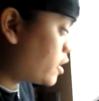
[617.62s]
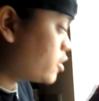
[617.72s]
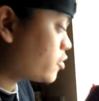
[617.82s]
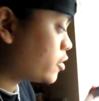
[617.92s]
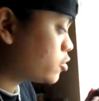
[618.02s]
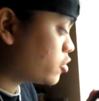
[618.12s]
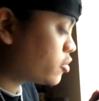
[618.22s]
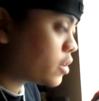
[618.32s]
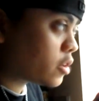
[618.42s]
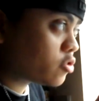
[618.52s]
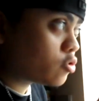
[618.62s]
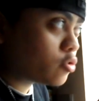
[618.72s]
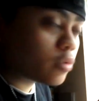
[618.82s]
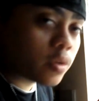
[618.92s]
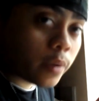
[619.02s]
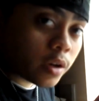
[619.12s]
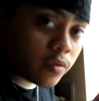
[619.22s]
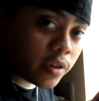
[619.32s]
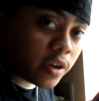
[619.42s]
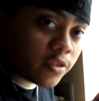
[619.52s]
lens filters that I showed you with the
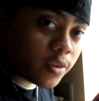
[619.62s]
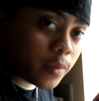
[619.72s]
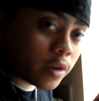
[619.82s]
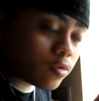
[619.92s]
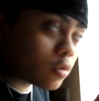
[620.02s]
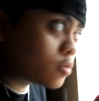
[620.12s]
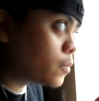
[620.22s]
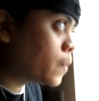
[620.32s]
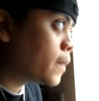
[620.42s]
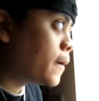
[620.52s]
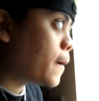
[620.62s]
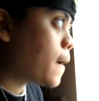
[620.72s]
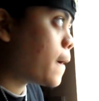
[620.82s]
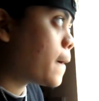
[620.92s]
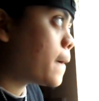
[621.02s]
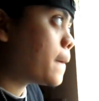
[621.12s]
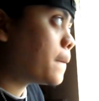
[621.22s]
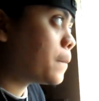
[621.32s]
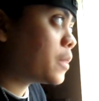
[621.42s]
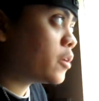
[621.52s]
magnification macro,
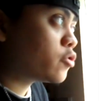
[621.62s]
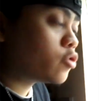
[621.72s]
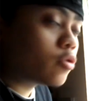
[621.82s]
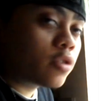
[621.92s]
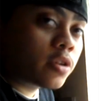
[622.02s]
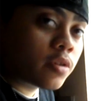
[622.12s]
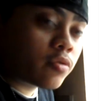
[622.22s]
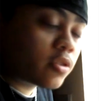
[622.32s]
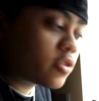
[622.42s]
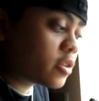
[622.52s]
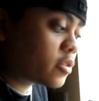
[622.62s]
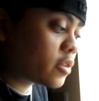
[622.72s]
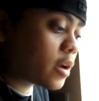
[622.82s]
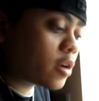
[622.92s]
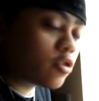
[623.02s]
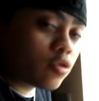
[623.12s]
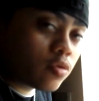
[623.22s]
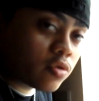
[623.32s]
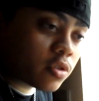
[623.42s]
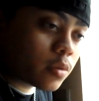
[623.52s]
and show you the differences and how to
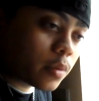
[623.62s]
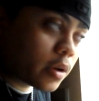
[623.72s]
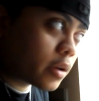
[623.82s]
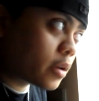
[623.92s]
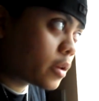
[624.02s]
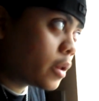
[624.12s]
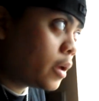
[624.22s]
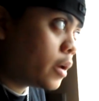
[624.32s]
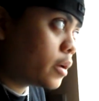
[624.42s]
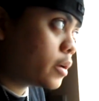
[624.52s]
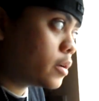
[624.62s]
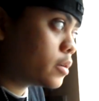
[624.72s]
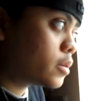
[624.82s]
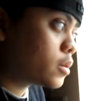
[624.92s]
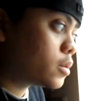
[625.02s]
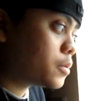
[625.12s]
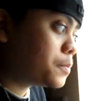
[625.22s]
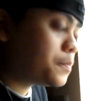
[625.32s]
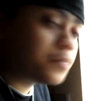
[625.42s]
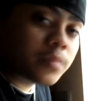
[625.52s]
use them and
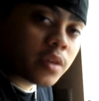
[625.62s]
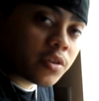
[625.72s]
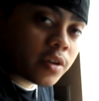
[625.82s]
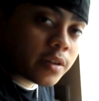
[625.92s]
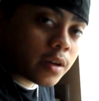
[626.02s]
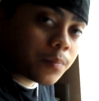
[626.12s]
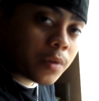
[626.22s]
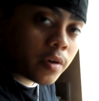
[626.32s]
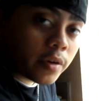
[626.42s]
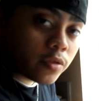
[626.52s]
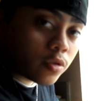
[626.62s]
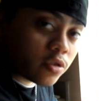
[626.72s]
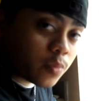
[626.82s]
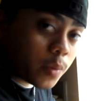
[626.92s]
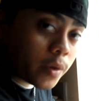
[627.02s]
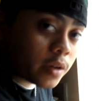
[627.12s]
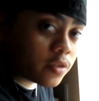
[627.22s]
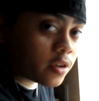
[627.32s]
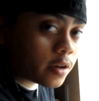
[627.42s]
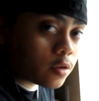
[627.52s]
things like that. Alright, so it's me,
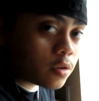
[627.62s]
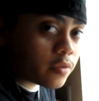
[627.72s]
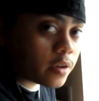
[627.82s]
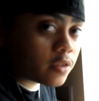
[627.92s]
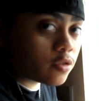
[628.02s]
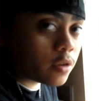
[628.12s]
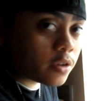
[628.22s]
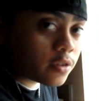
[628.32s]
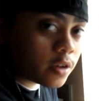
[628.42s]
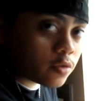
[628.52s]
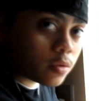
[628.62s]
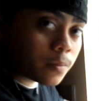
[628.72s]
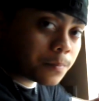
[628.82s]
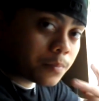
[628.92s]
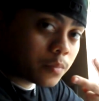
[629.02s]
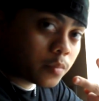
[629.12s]
Mike, signing off, and I'll see you guys in the next one.